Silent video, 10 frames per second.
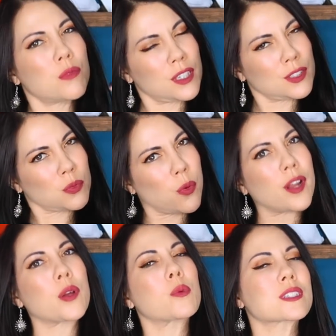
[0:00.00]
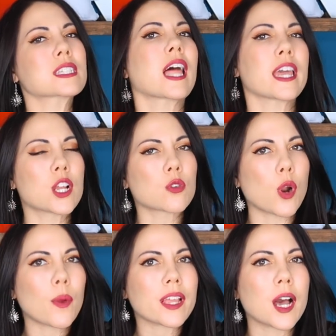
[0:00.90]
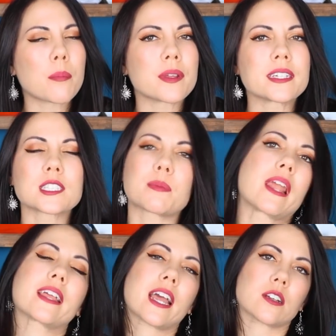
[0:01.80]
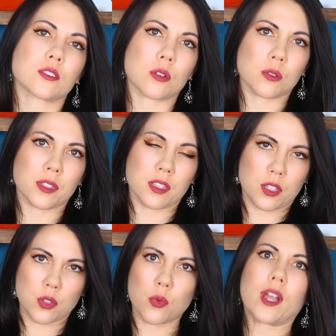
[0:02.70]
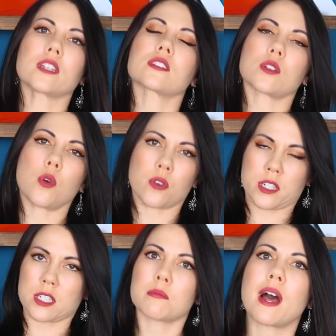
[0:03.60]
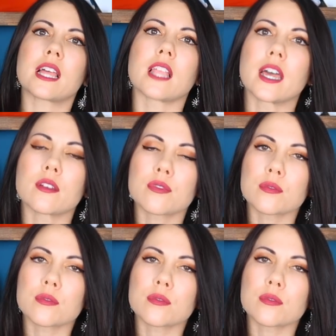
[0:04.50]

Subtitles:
is what it was like growing up in a Hispanic household in the US, according to my life. And it